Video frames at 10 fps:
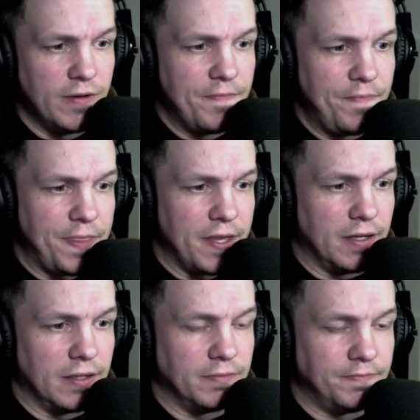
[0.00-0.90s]

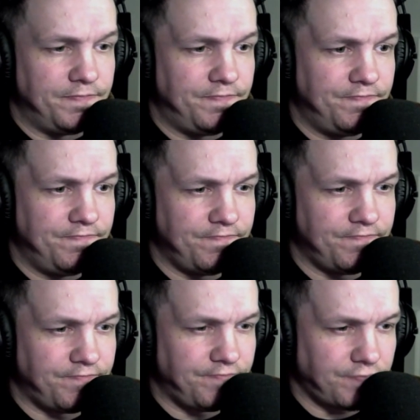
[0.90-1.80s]

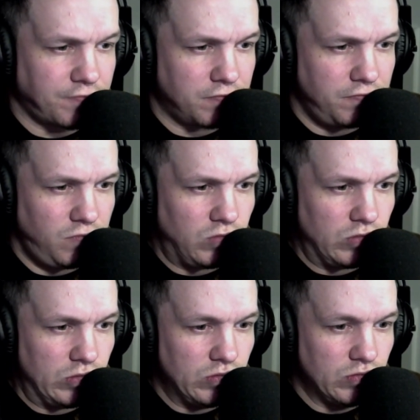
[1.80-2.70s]

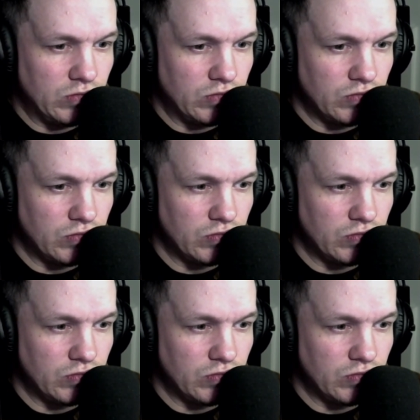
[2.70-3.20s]
No one is speaking in this clip.